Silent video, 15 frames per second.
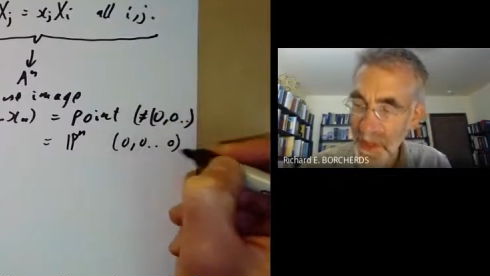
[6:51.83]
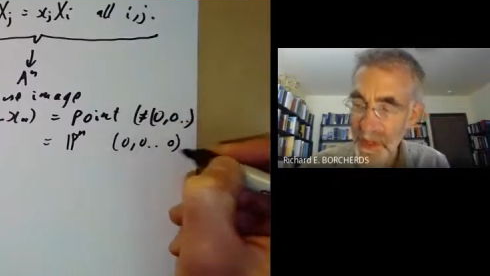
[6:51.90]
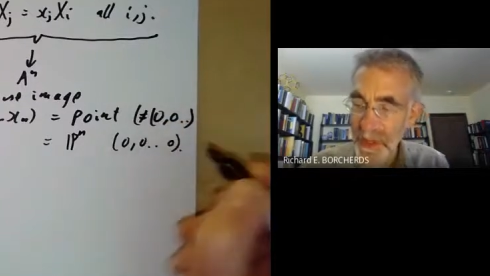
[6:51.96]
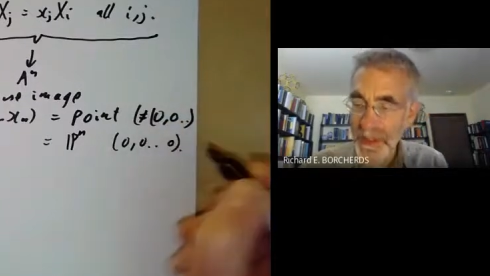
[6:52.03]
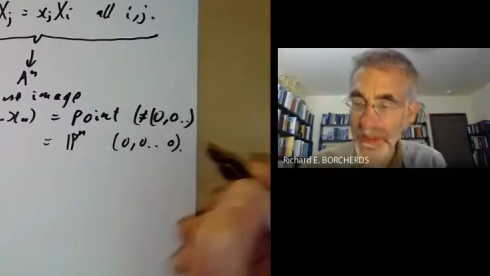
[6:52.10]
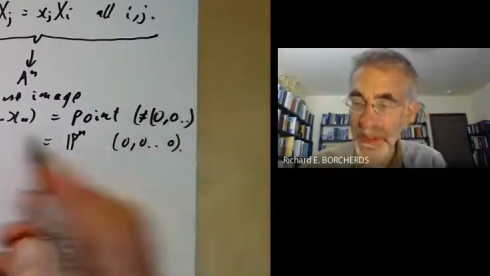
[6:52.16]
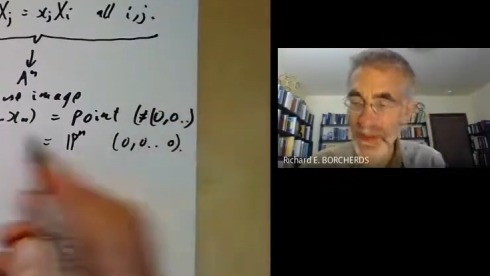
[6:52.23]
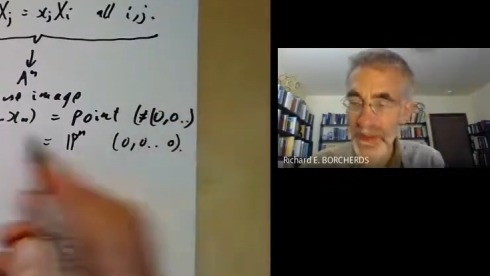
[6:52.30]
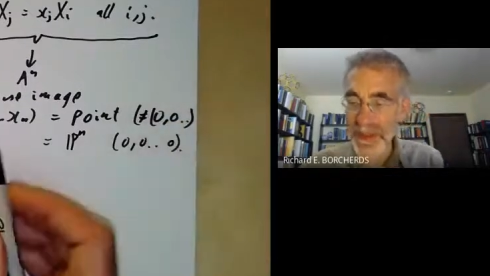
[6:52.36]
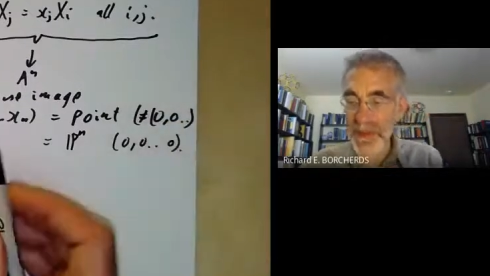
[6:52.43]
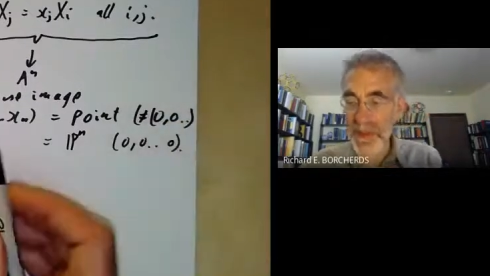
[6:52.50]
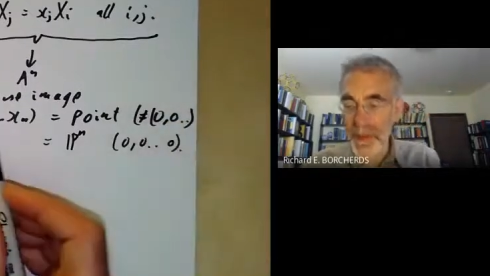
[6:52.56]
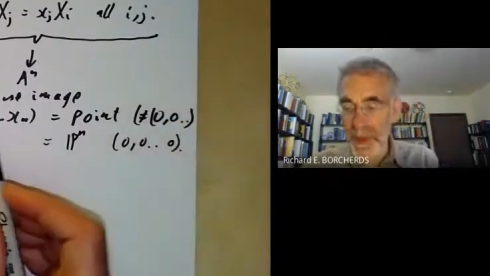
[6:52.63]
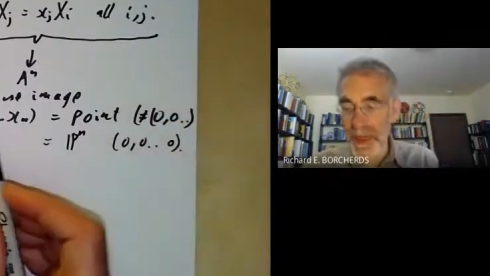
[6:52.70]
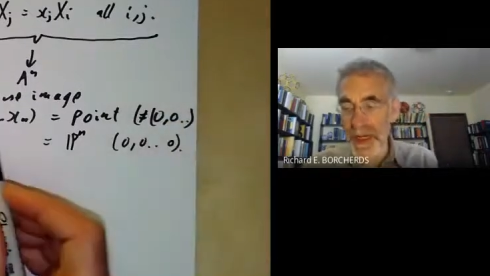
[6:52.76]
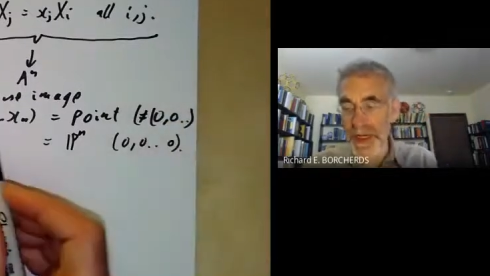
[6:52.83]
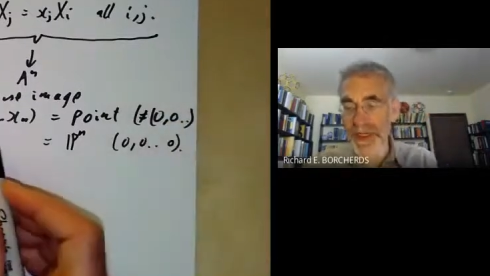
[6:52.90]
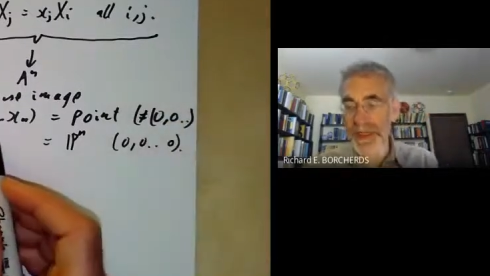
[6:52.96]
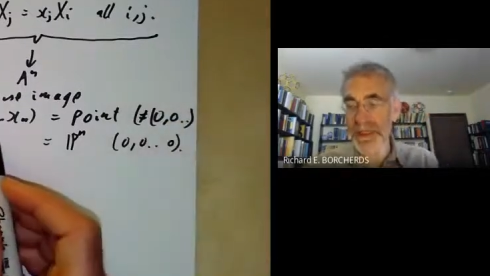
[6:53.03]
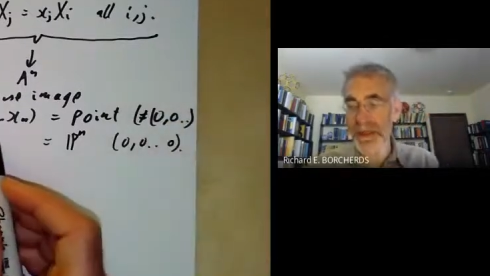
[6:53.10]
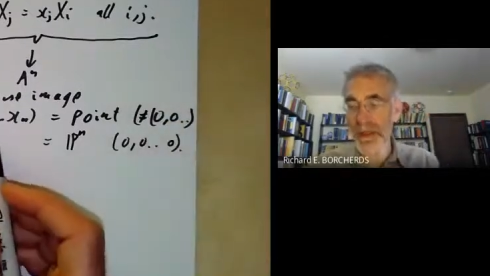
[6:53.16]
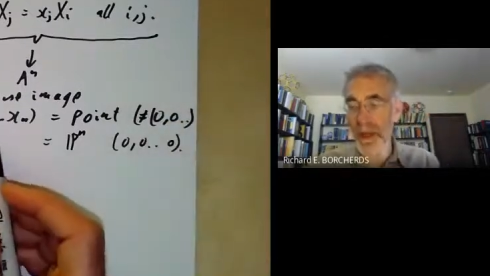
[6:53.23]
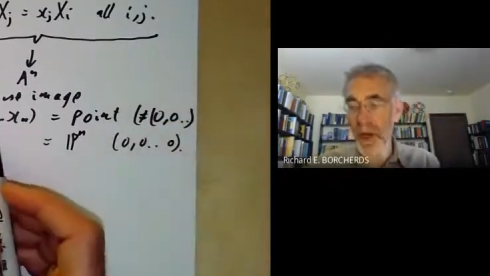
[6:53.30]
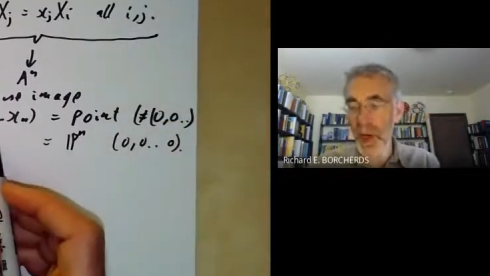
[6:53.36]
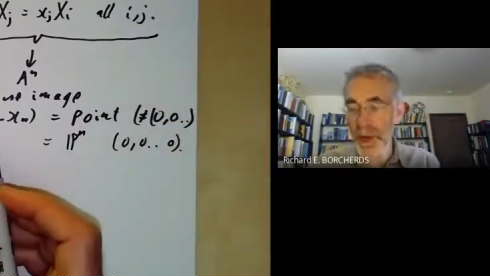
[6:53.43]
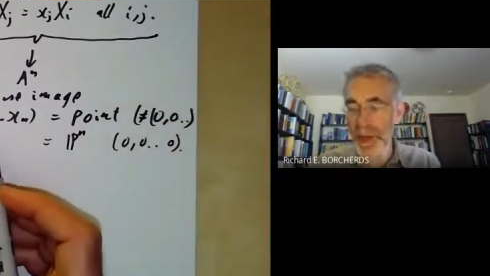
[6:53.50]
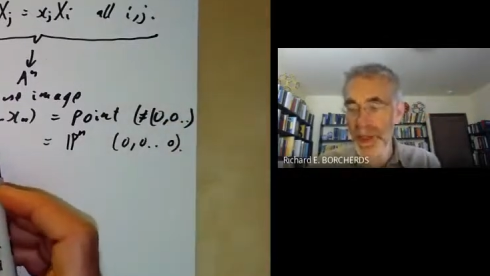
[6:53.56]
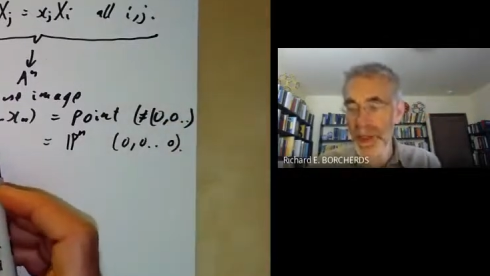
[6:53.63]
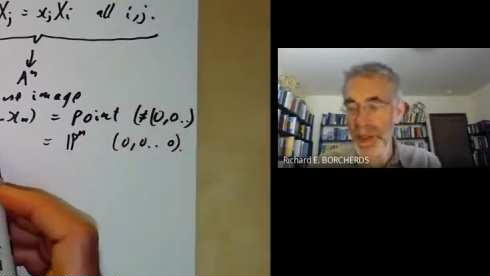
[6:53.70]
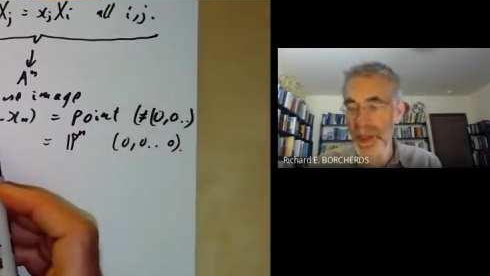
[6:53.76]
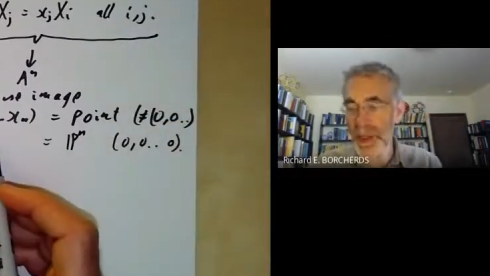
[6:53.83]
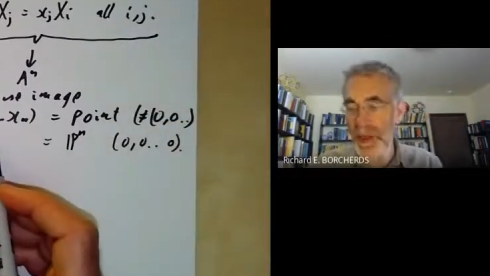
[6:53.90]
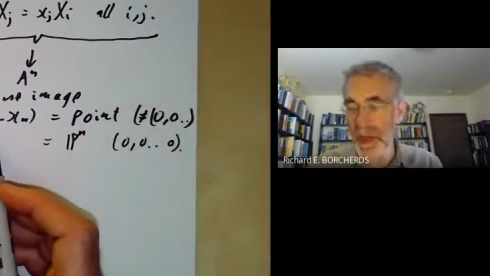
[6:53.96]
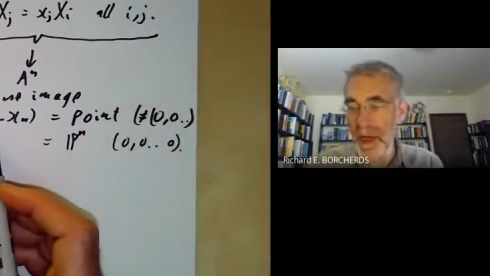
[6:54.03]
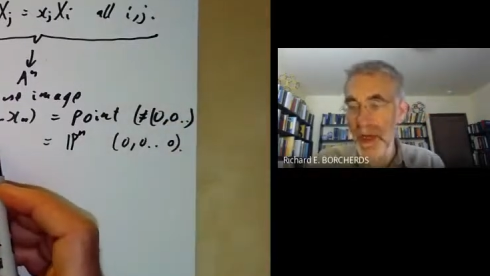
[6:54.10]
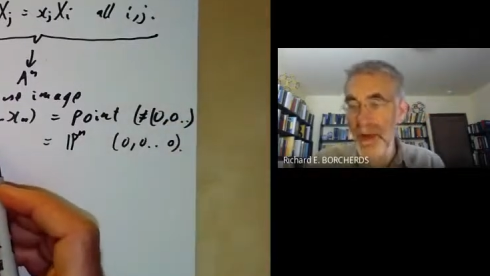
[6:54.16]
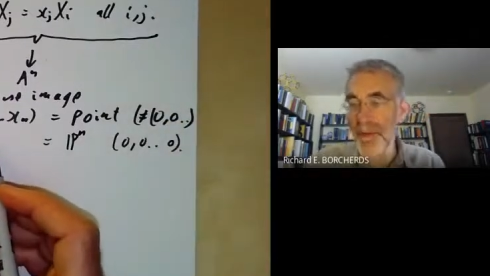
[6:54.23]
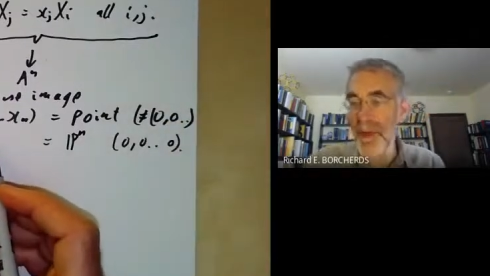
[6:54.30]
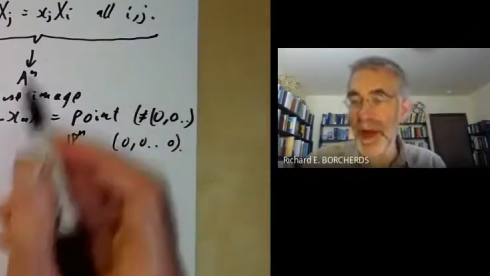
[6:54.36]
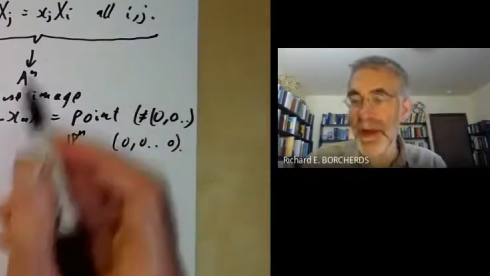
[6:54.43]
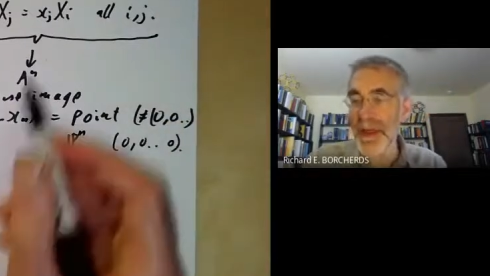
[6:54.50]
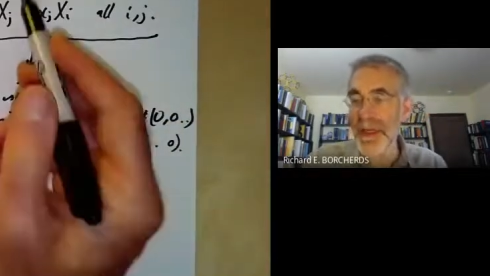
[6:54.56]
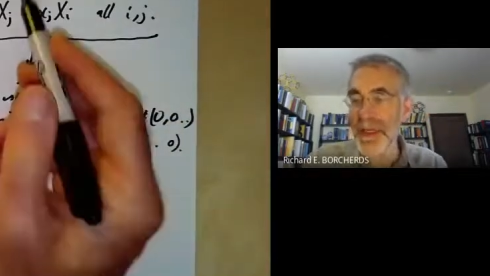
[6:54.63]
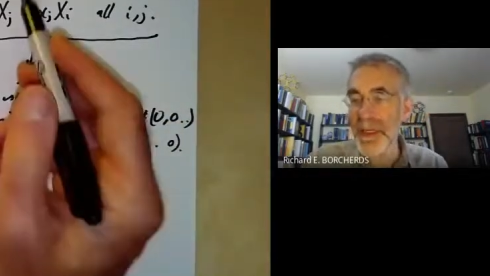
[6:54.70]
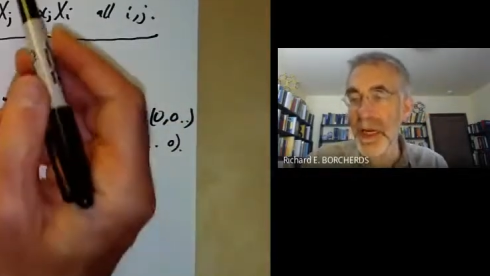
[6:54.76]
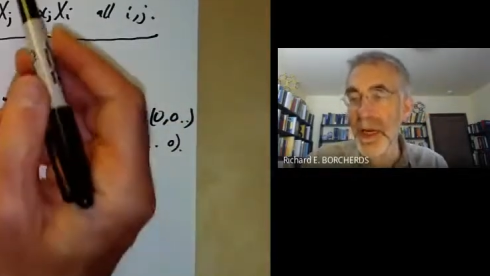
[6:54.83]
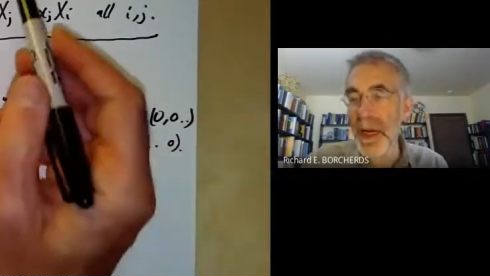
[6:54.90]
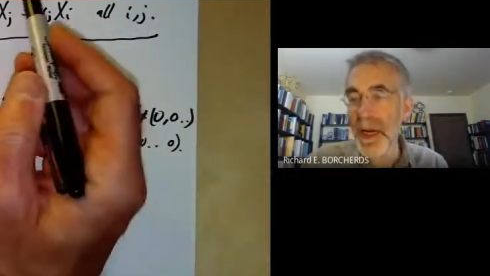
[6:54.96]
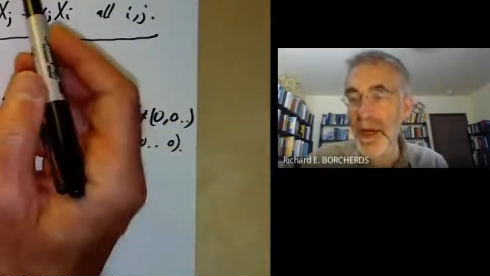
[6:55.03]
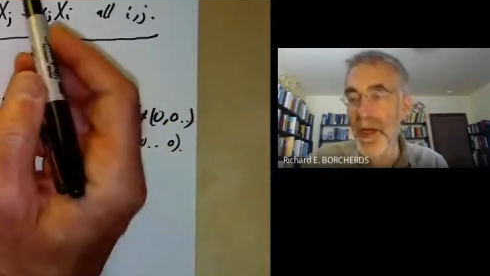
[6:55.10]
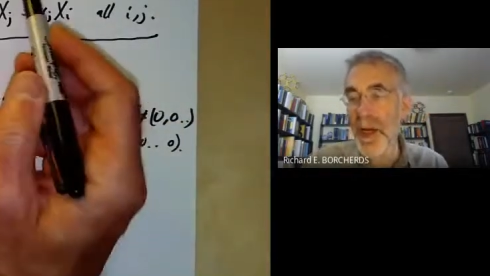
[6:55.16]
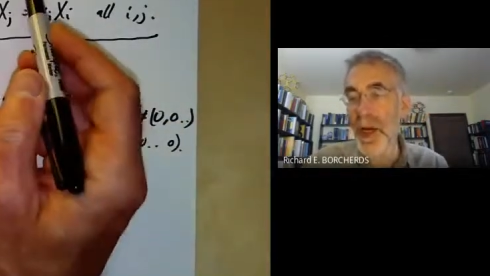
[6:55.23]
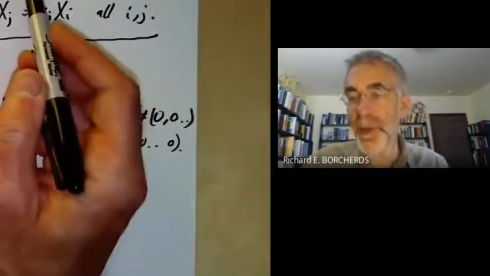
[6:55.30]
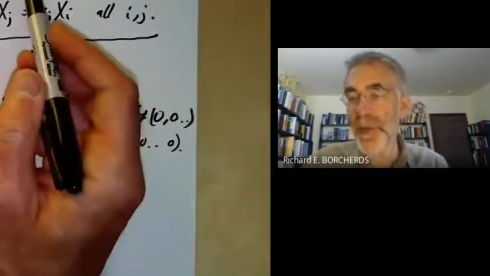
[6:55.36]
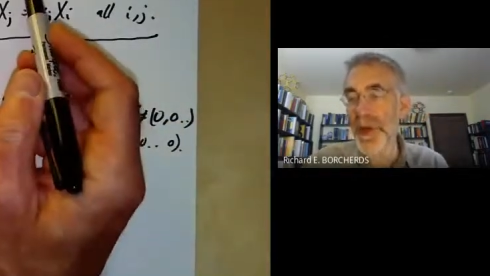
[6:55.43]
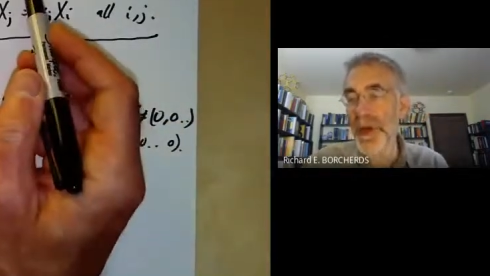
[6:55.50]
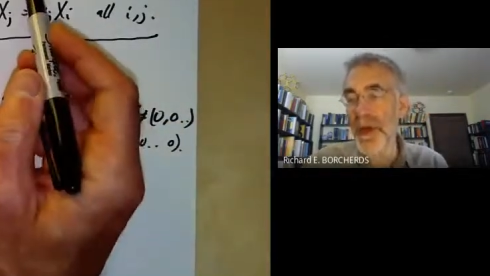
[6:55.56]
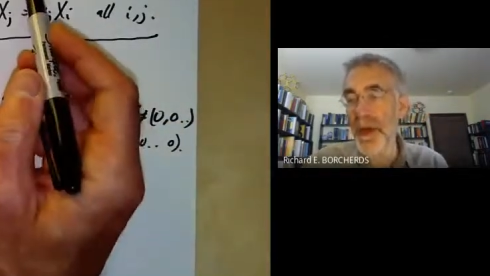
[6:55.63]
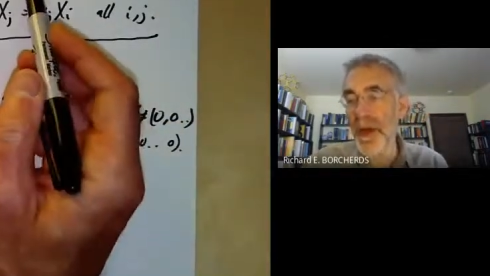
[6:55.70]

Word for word: So it's replaced the origin by an entire copy